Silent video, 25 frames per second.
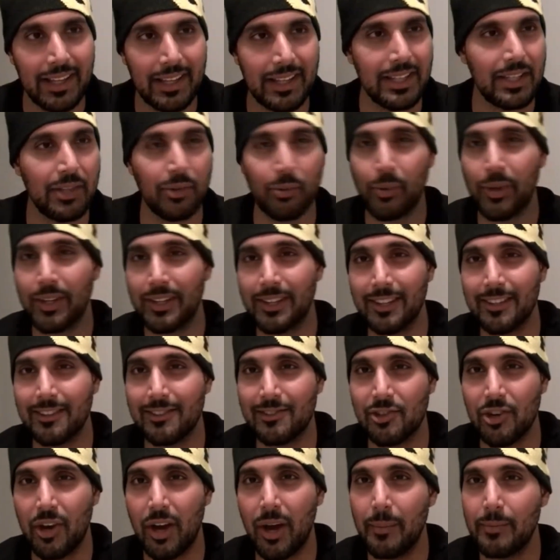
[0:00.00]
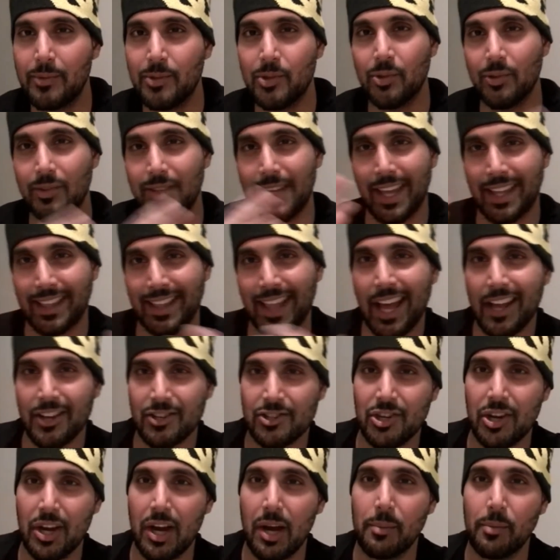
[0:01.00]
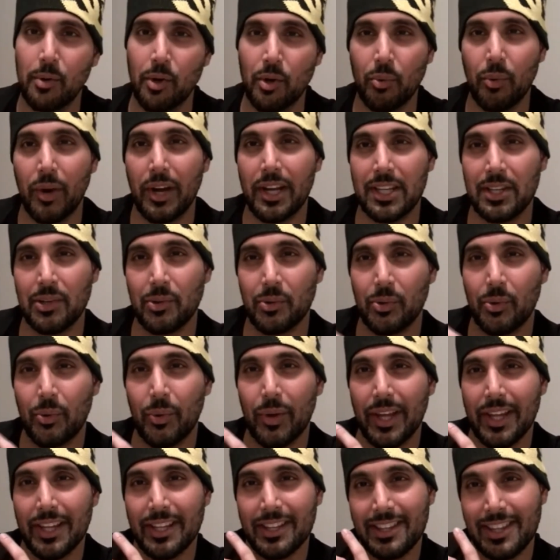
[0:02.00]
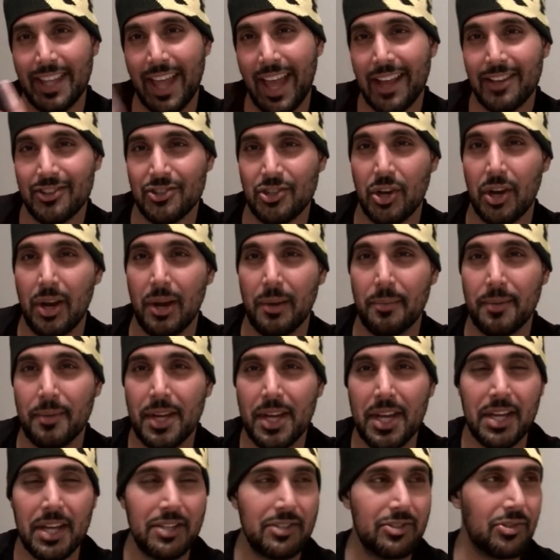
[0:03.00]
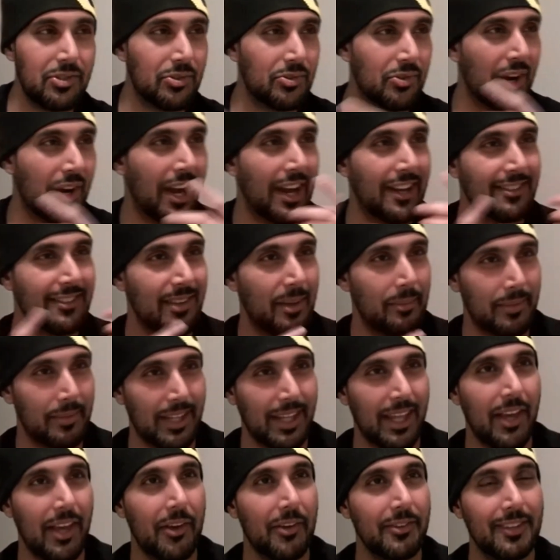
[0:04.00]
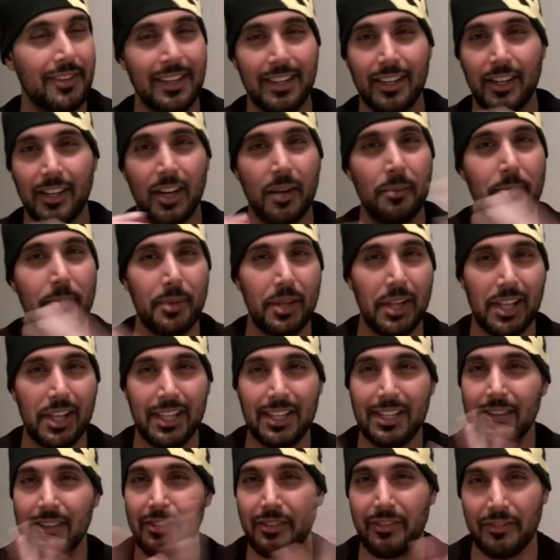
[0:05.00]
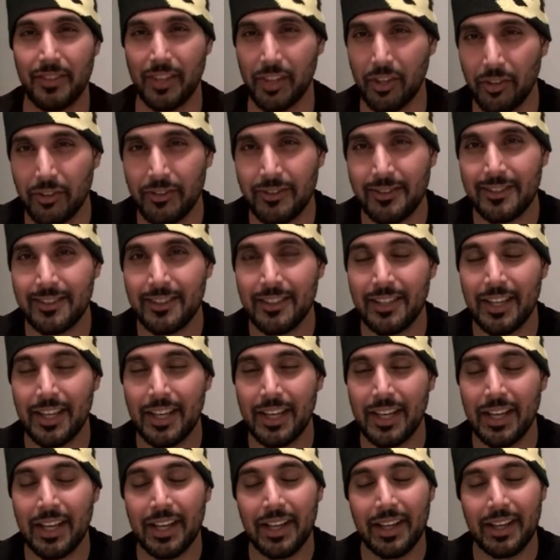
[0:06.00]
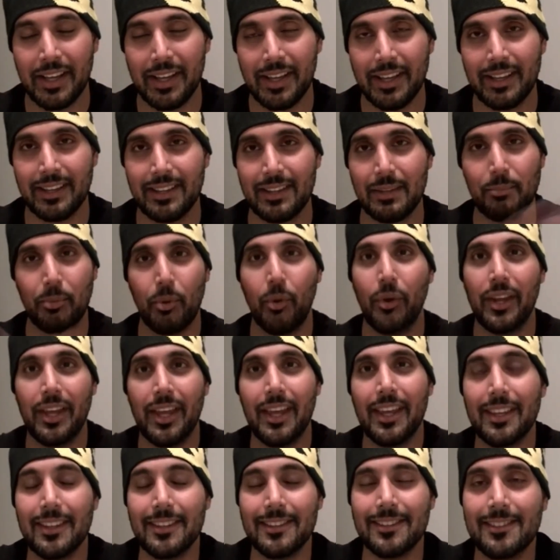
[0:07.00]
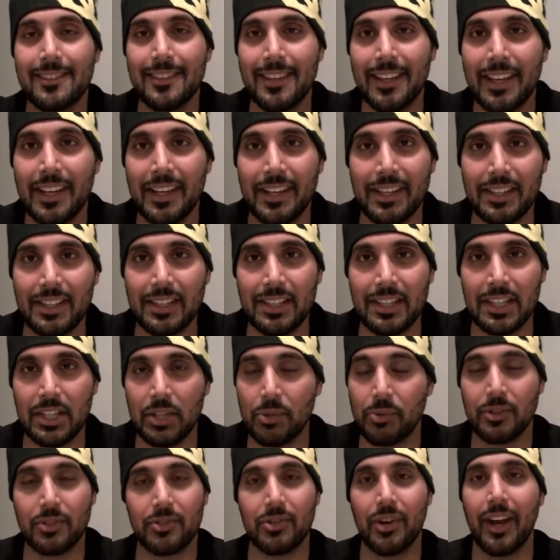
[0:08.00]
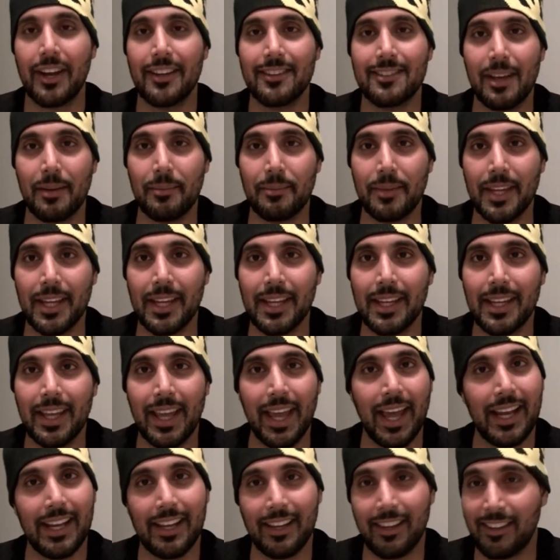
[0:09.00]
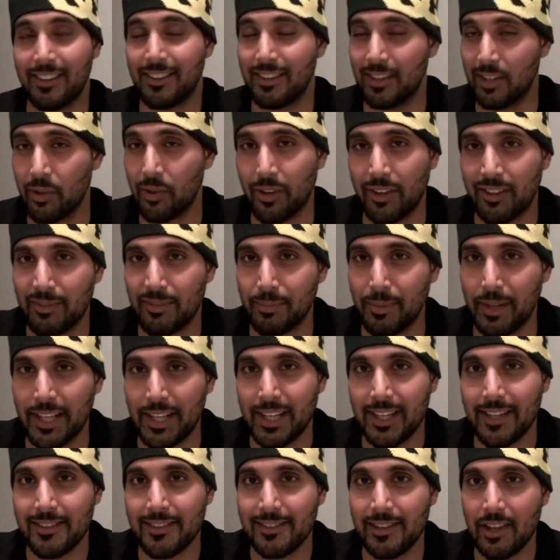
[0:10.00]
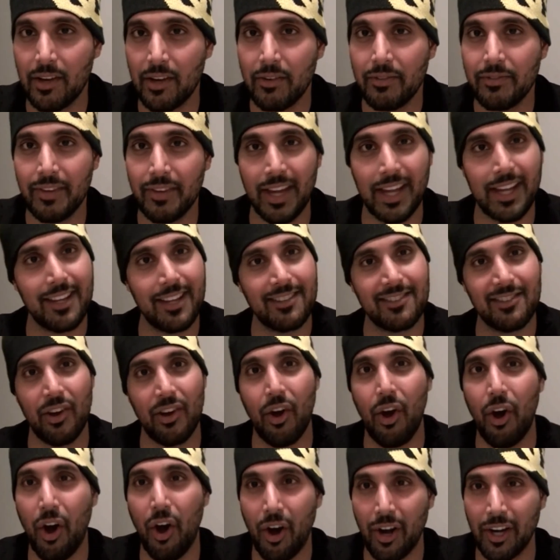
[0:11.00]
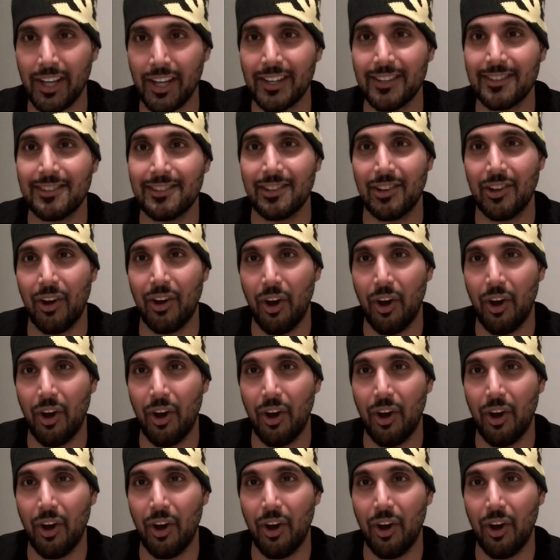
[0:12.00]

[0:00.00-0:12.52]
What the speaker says: why you quit this job to take that job, or why you quit that job to try something else, and they're completely different fields, the point is you were trying something and you're explaining yourself and it's an honest